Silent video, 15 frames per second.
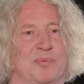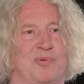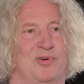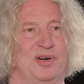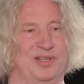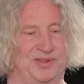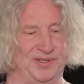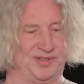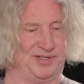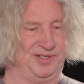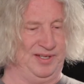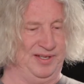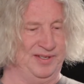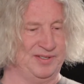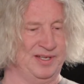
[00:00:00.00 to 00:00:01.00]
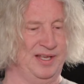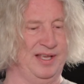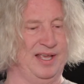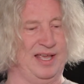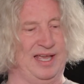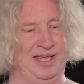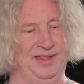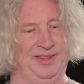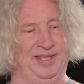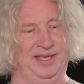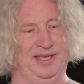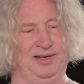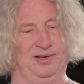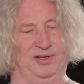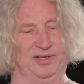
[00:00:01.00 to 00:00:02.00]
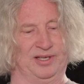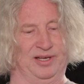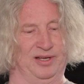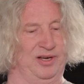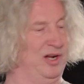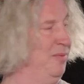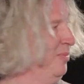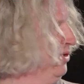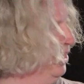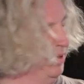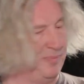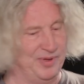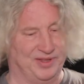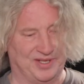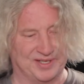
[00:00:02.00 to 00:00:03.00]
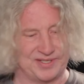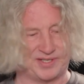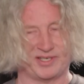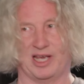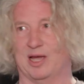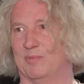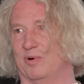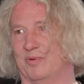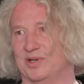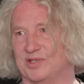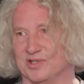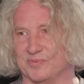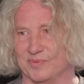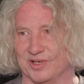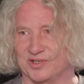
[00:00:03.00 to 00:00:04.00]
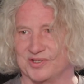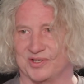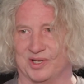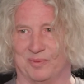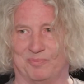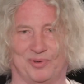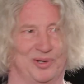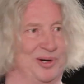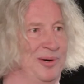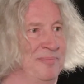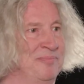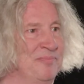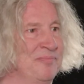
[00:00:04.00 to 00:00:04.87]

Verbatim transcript: the parentheses, and then looking a number up in this table, which is much simpler.